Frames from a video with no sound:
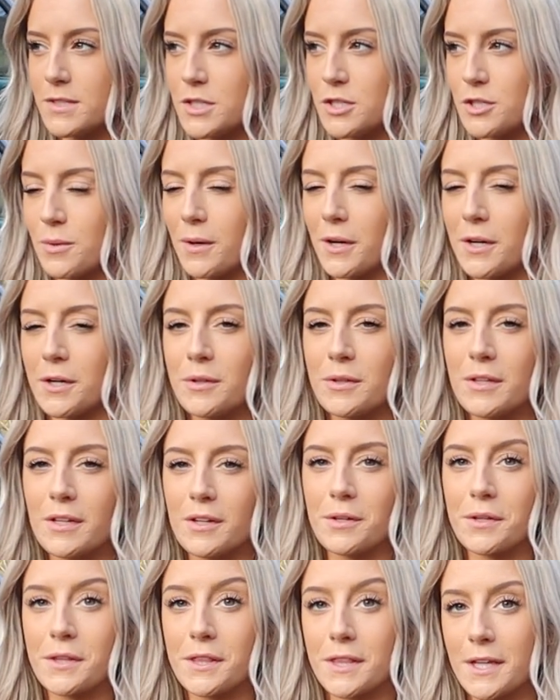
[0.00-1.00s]
do our own
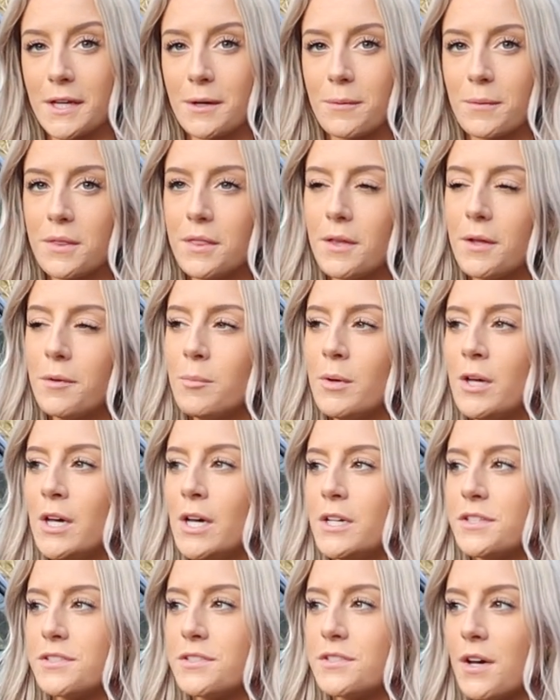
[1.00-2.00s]
little thing with them.
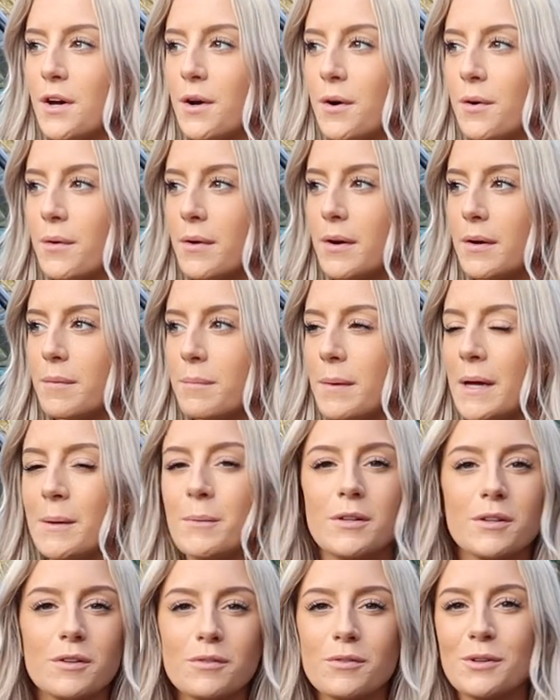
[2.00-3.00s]
So
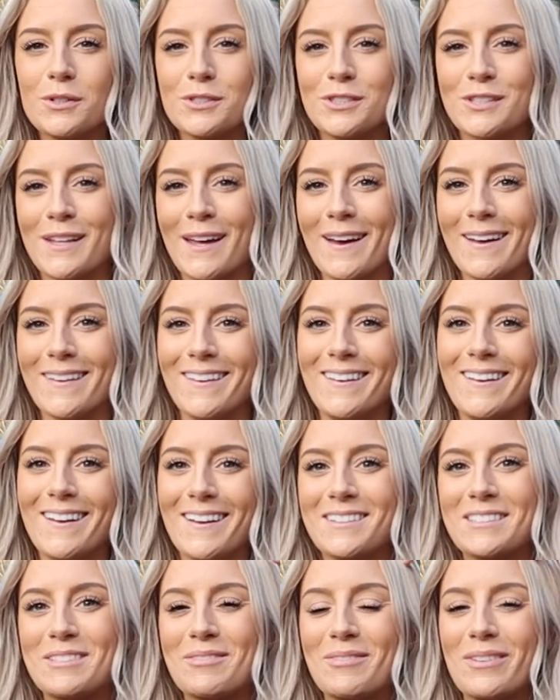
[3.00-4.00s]
maybe look forward to that in the
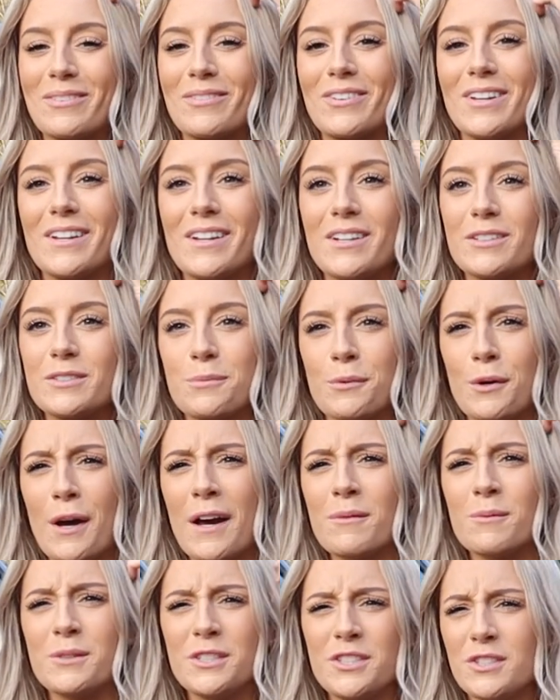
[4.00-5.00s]
next few videos.
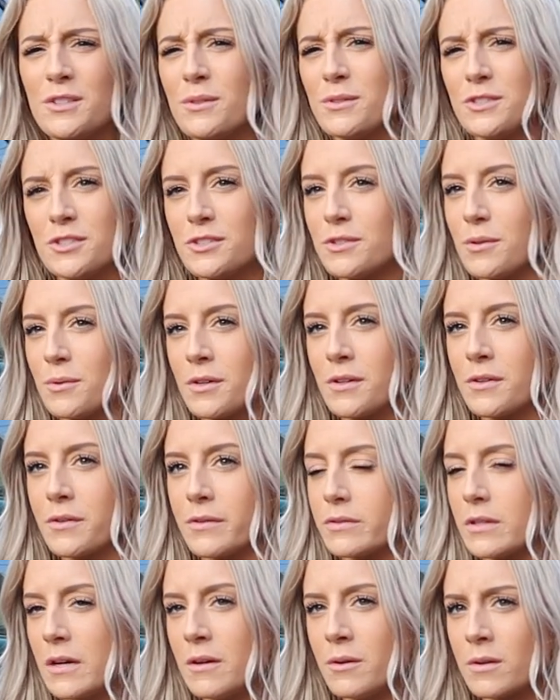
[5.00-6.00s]
We should just order
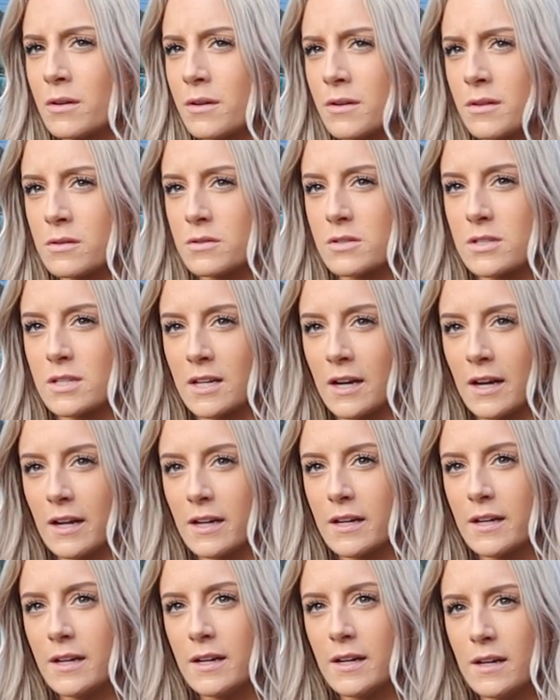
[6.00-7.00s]
those. I'll order those
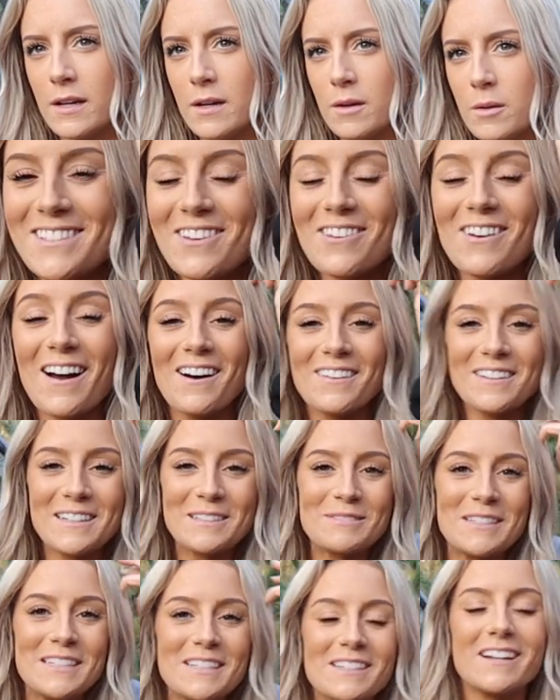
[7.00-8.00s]
tonight. Yeah. So
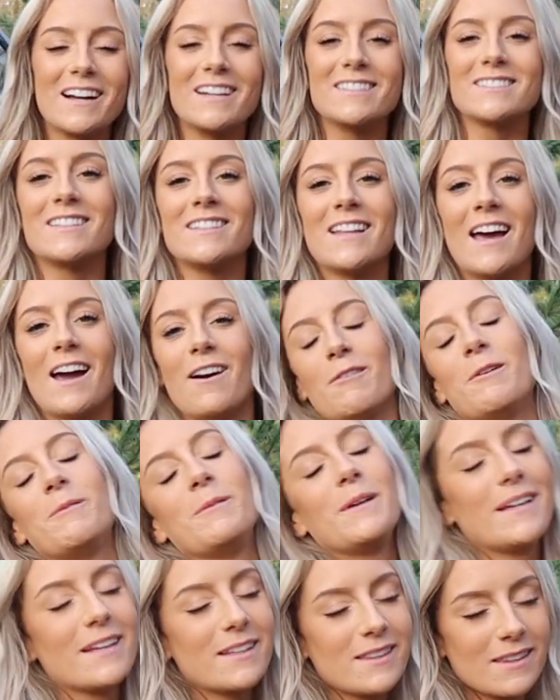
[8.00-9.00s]
I'll update you guys on that when
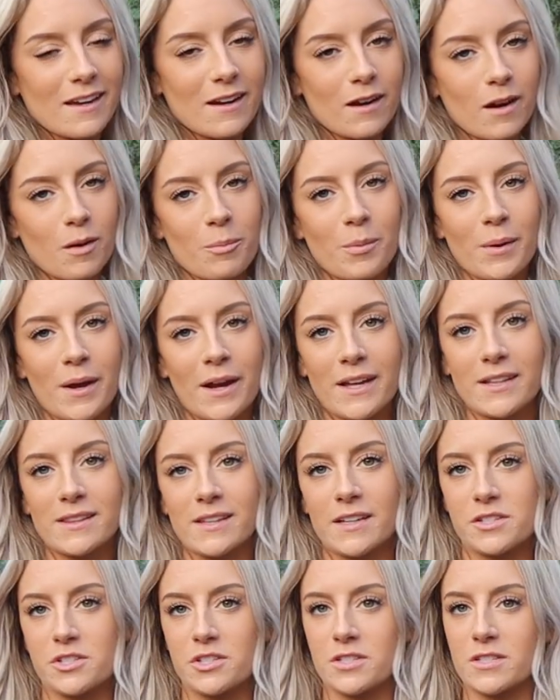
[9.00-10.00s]
we get there, but
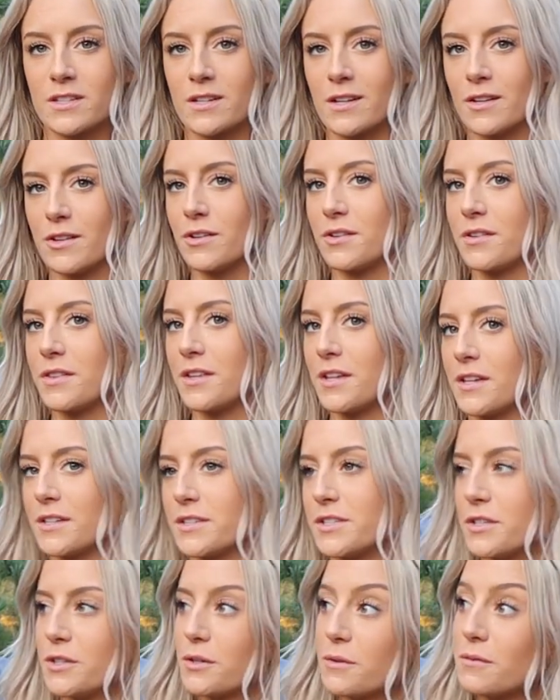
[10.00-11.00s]
that's just another thing
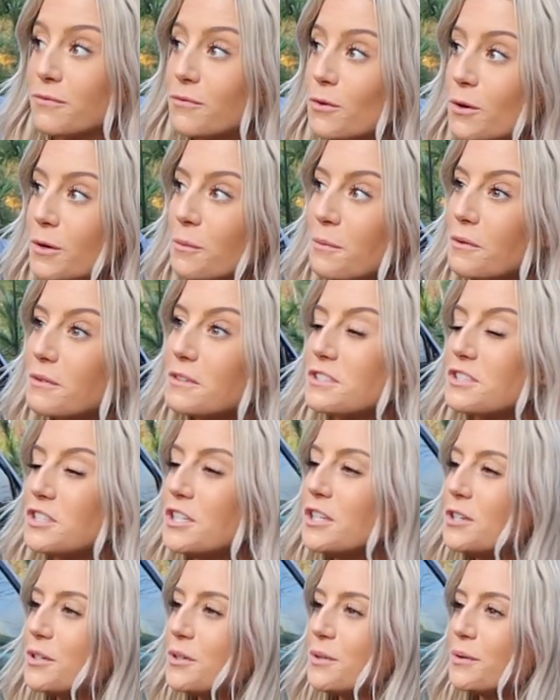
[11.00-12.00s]
to look forward
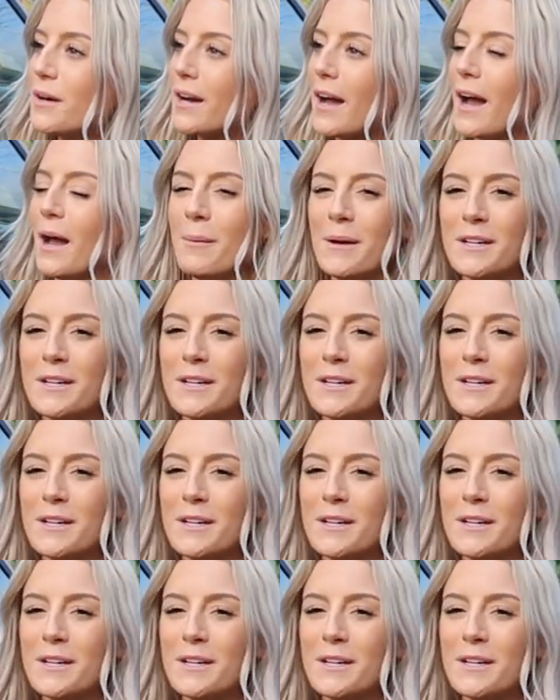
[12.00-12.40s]
to. I'm